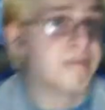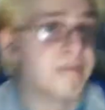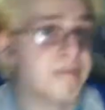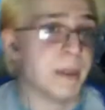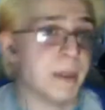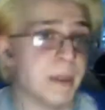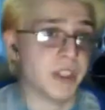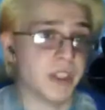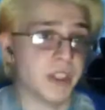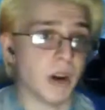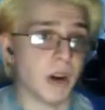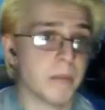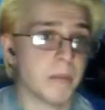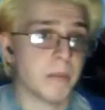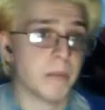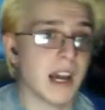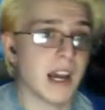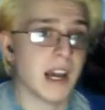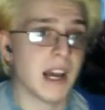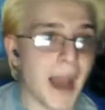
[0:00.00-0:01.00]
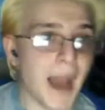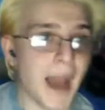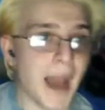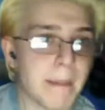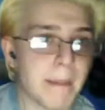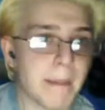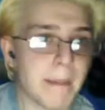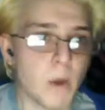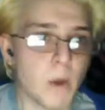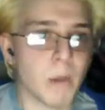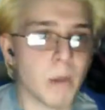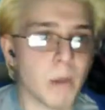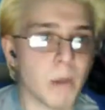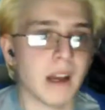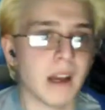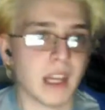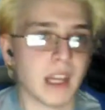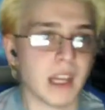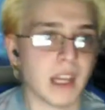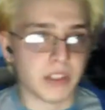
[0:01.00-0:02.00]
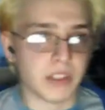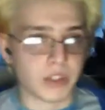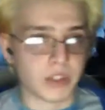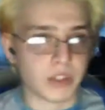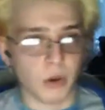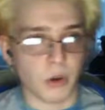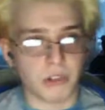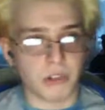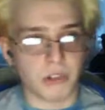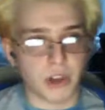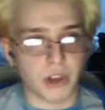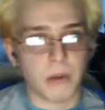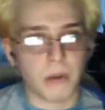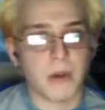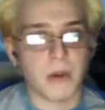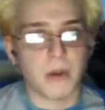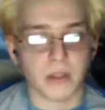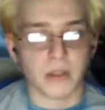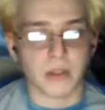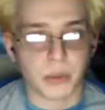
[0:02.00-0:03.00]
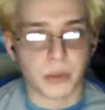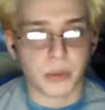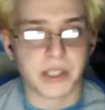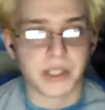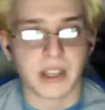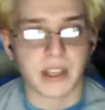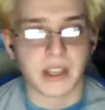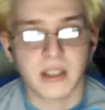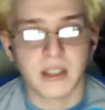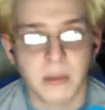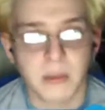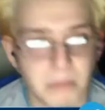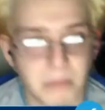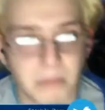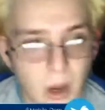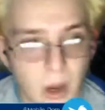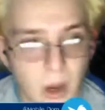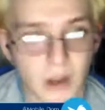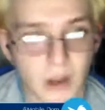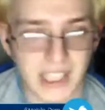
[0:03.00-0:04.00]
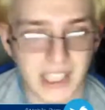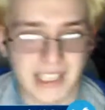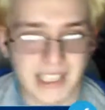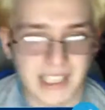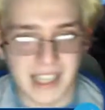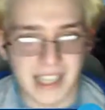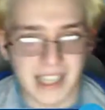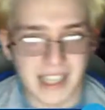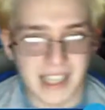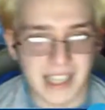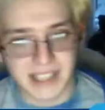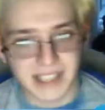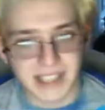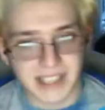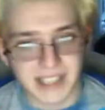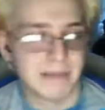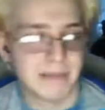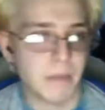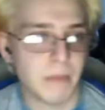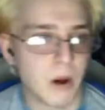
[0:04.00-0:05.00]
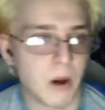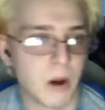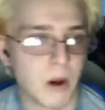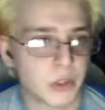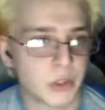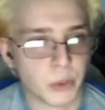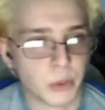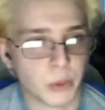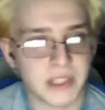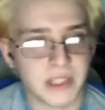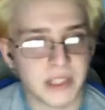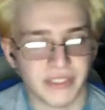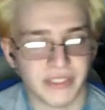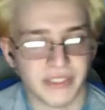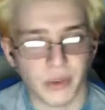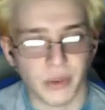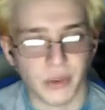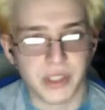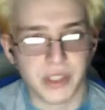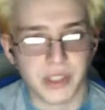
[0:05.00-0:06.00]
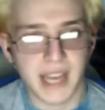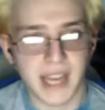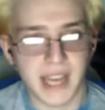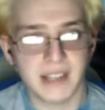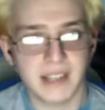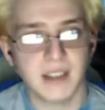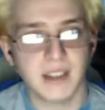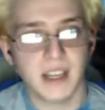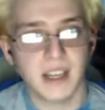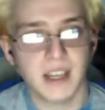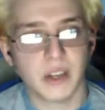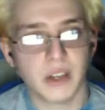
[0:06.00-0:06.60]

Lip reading: been Dom. I am at mobile_Dom on Twitter. Mark is at Mark2410.